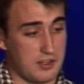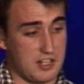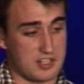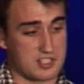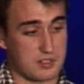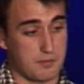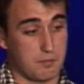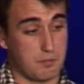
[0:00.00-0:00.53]

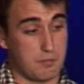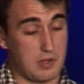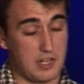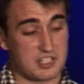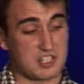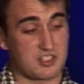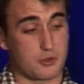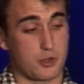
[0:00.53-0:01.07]
needs
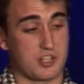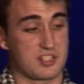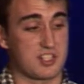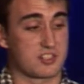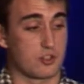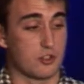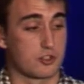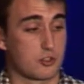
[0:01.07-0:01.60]
less
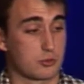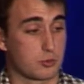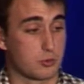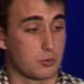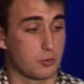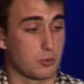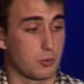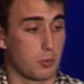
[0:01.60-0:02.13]
traces also
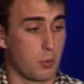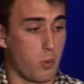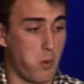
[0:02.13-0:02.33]
to